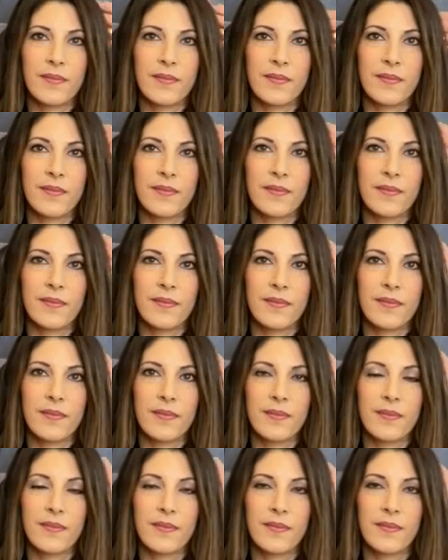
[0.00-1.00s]

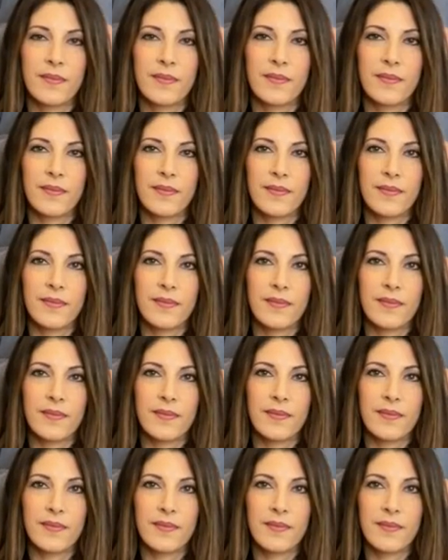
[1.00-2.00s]

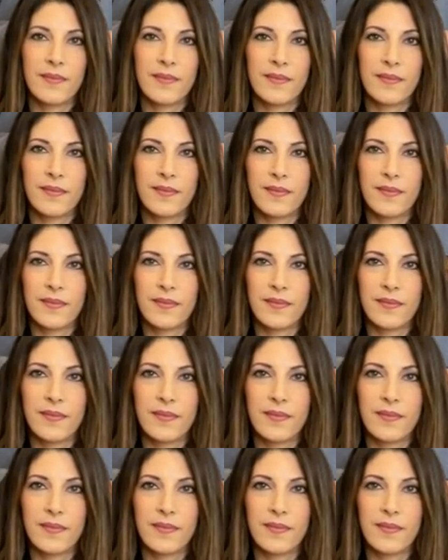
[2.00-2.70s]
(silent)